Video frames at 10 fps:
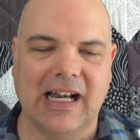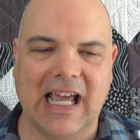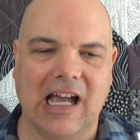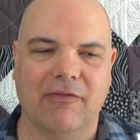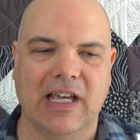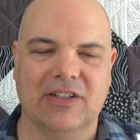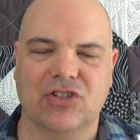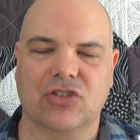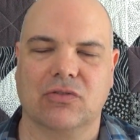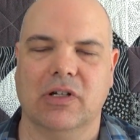have that
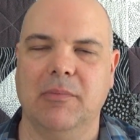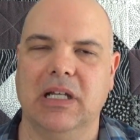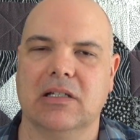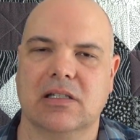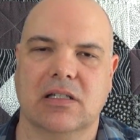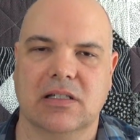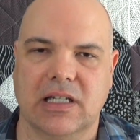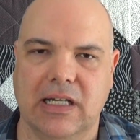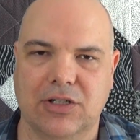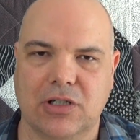screaming
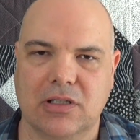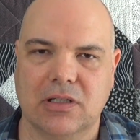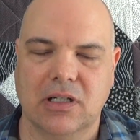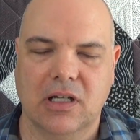sensation,